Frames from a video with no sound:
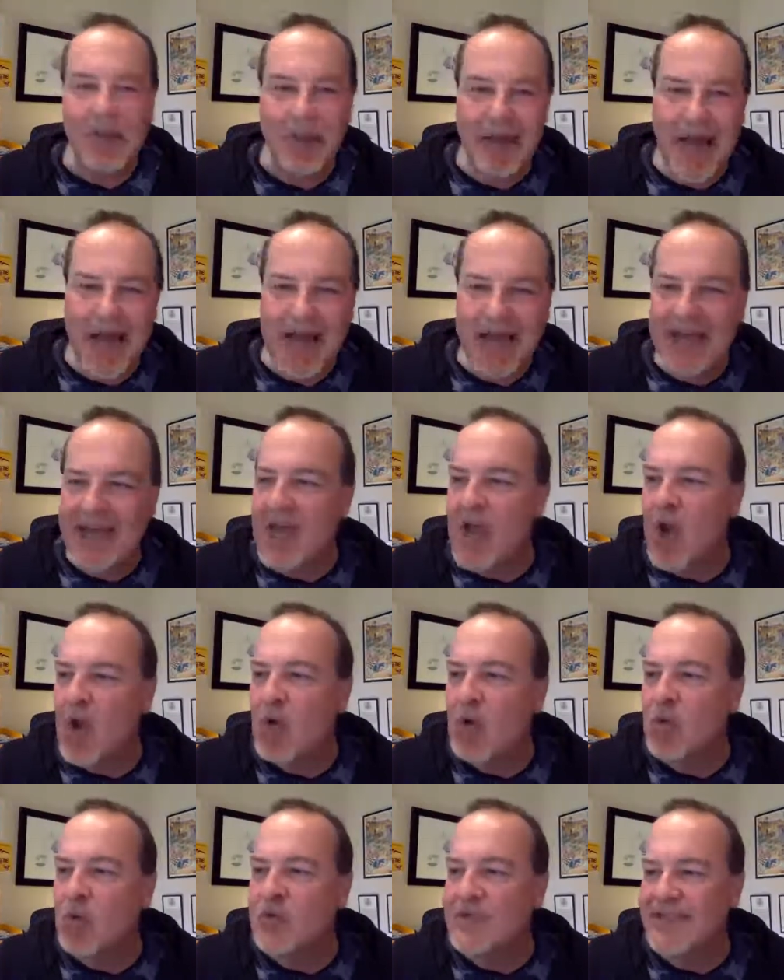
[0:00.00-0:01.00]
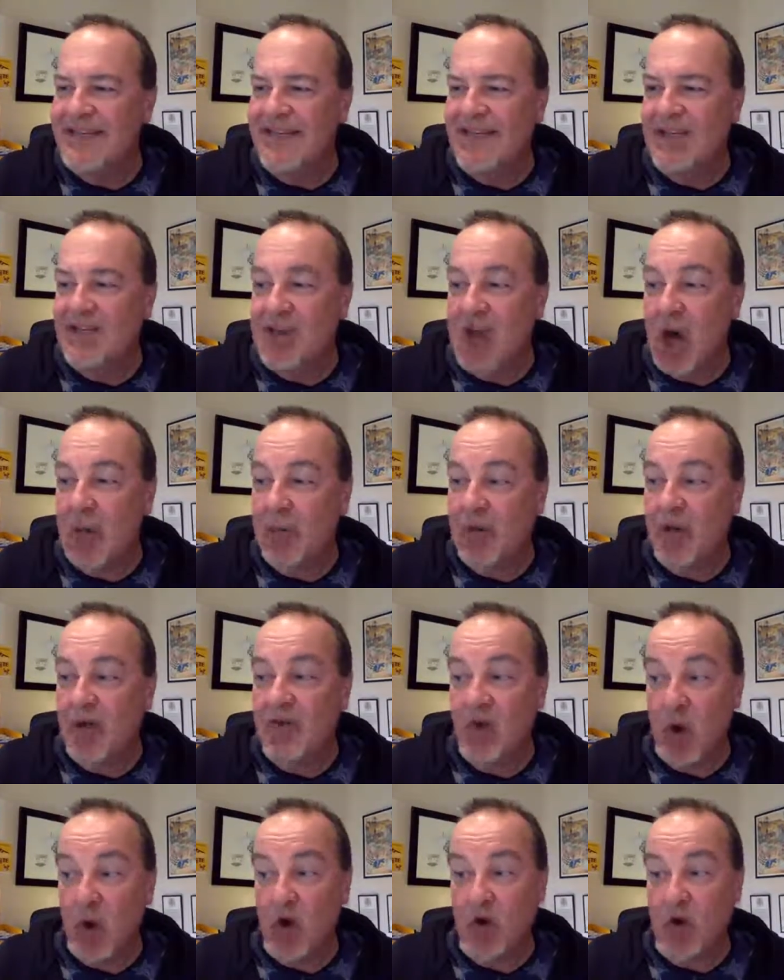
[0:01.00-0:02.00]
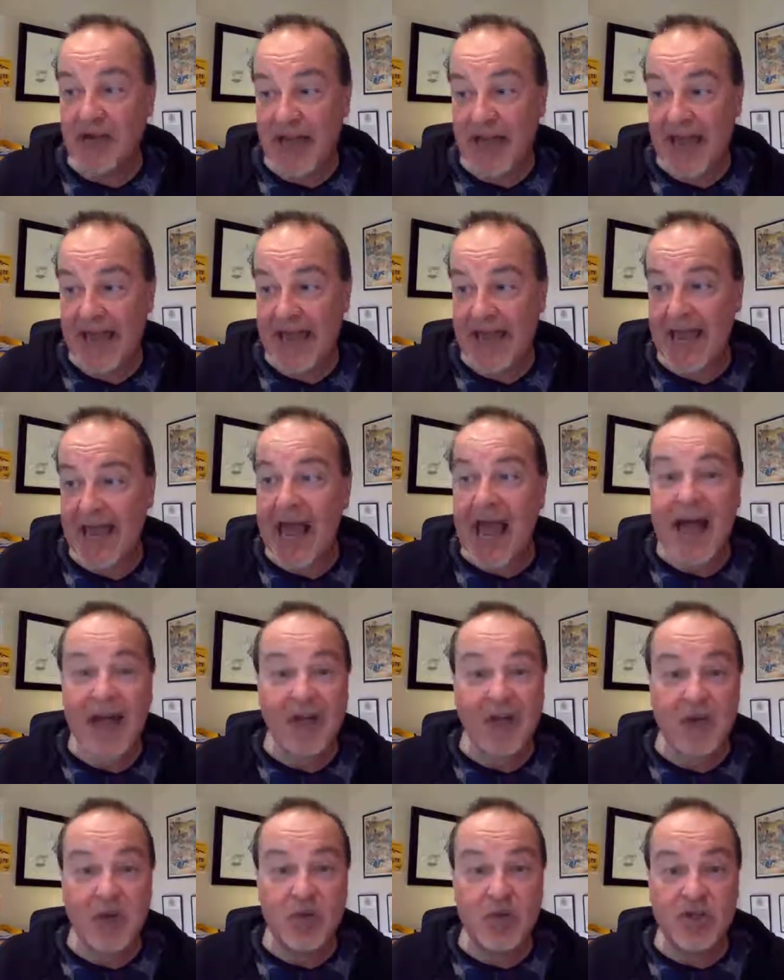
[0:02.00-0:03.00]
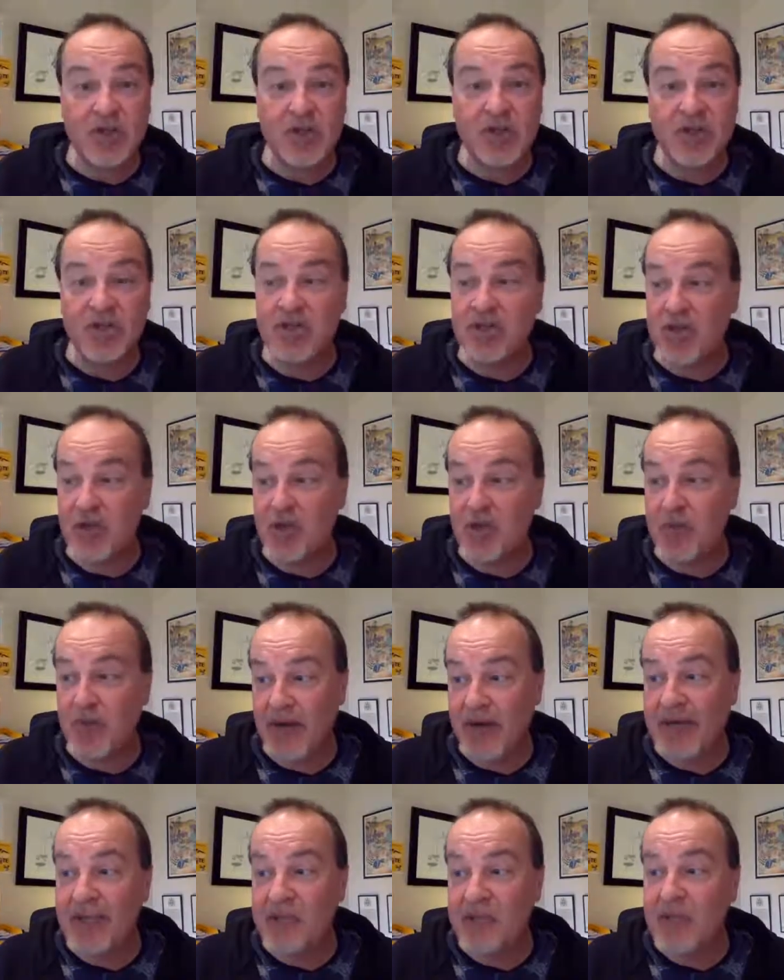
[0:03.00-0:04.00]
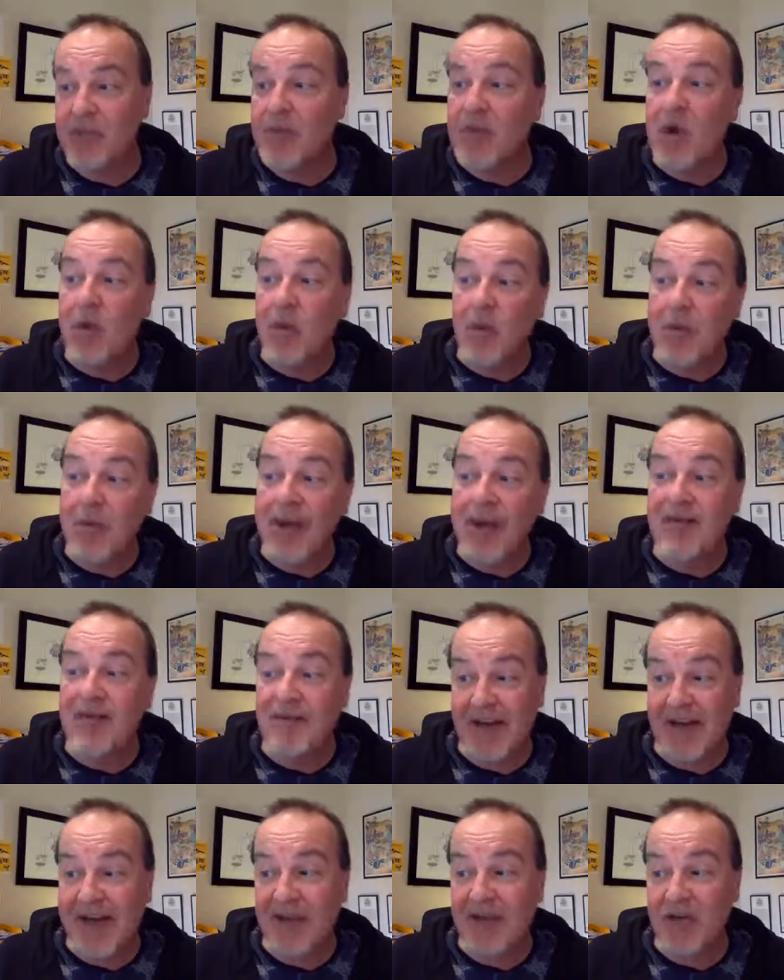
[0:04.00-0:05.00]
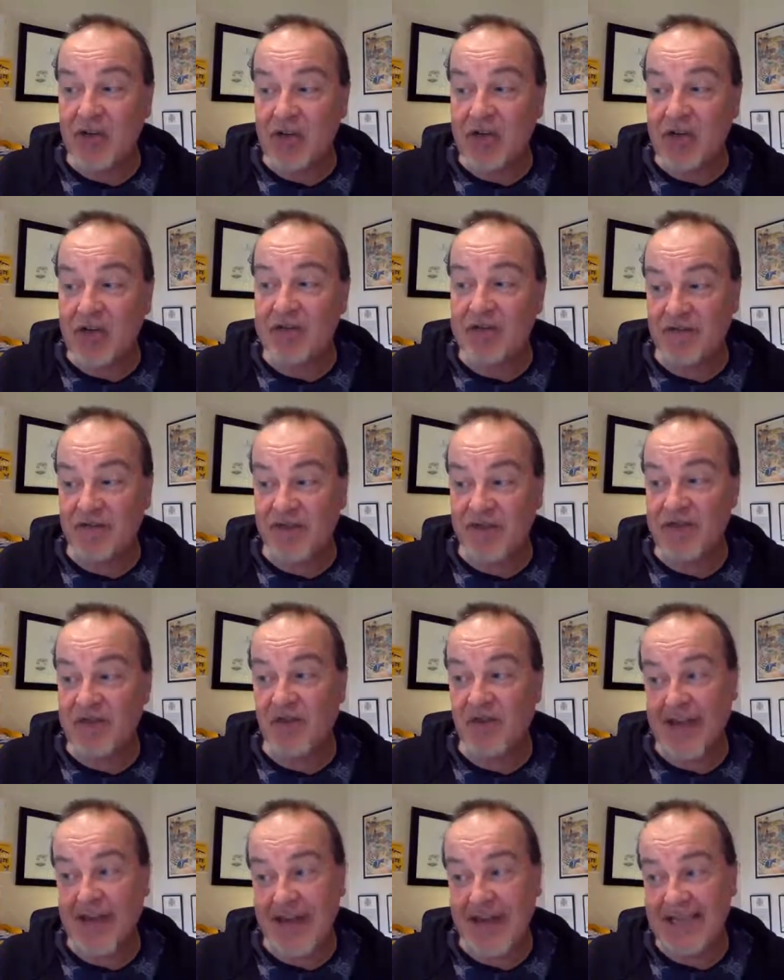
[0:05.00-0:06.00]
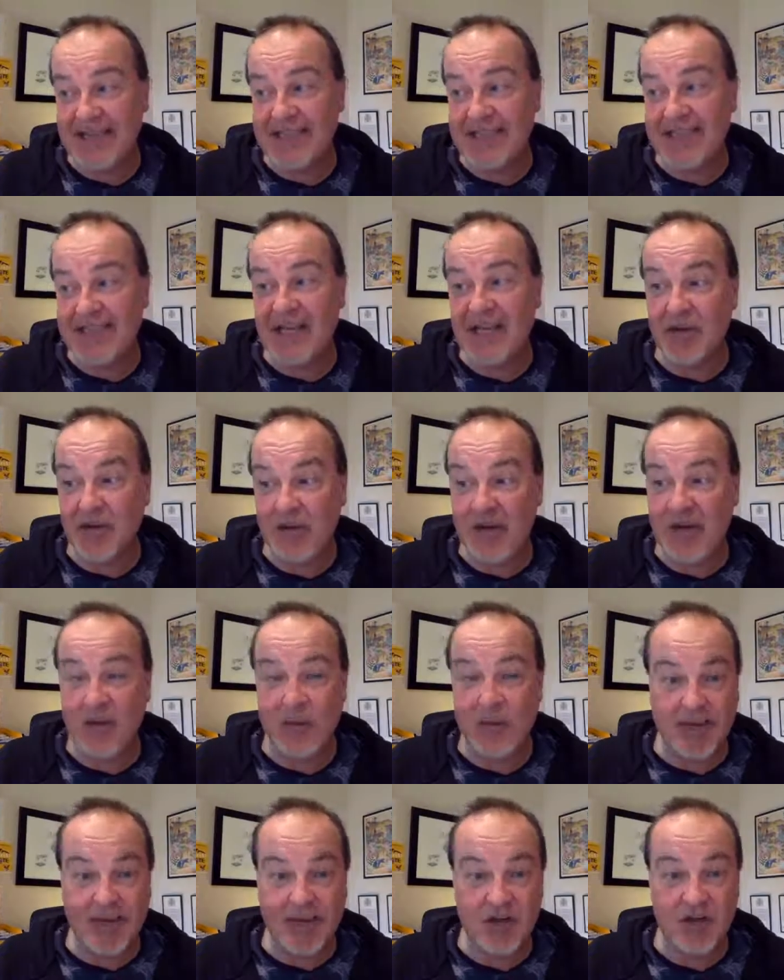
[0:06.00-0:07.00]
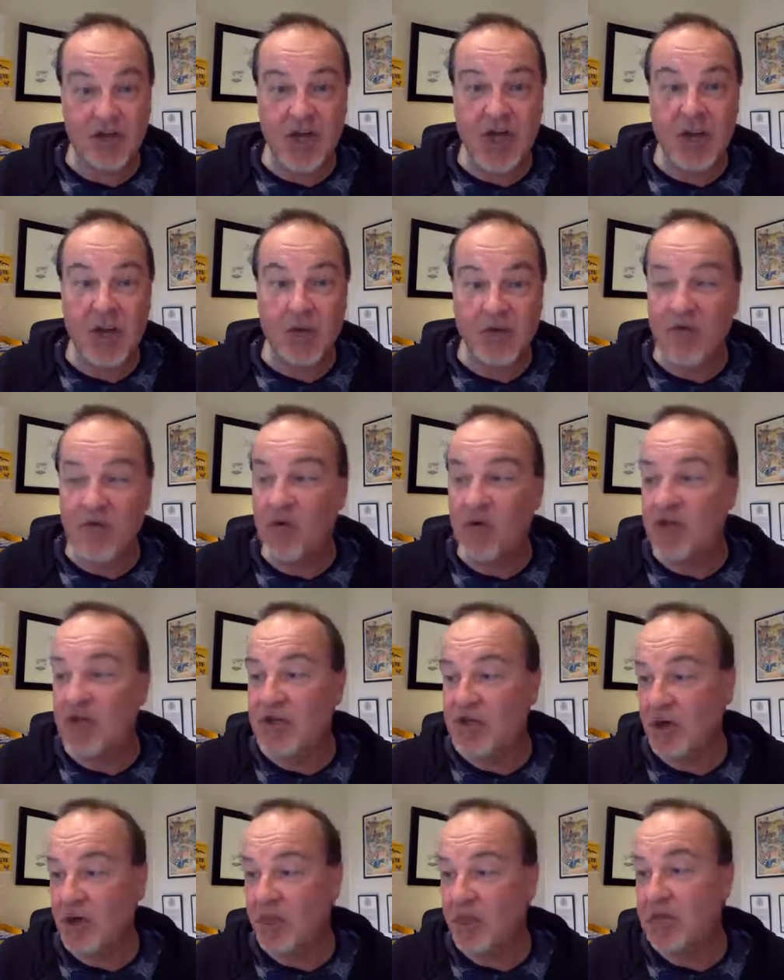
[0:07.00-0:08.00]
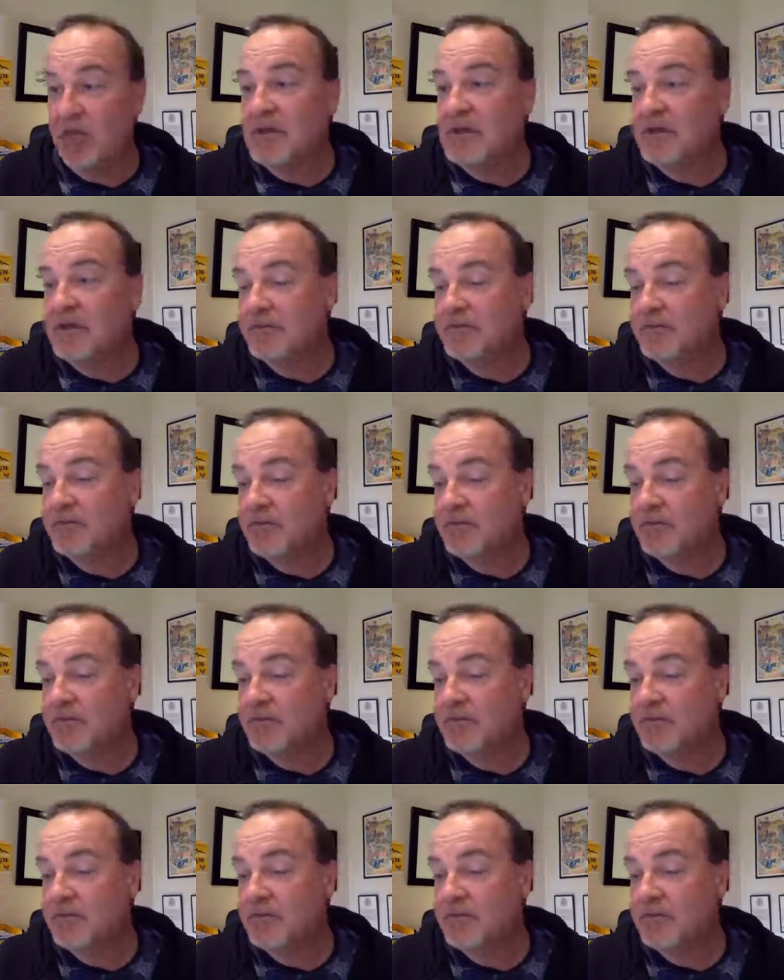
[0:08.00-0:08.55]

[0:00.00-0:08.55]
Balachi was near the top of Lough Neagh and close to Tombridge, where my father used to fish for eels in green waders before the Troubles.